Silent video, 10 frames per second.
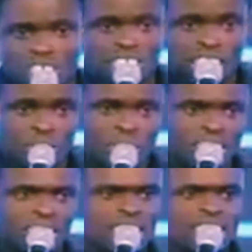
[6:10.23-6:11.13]

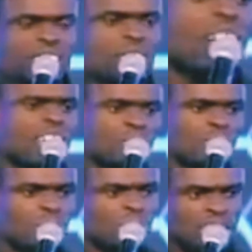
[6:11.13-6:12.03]
interrogate. They said, no, I should
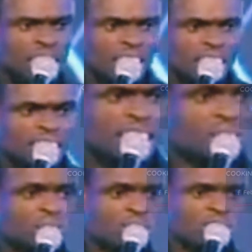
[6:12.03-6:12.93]
not say anything. I
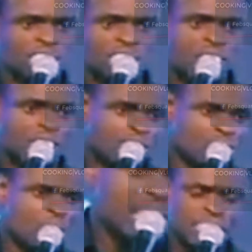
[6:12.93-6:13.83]
should just sit down and
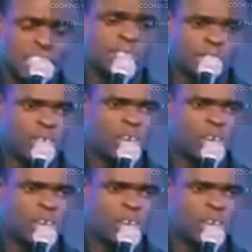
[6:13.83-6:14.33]
look at them. They will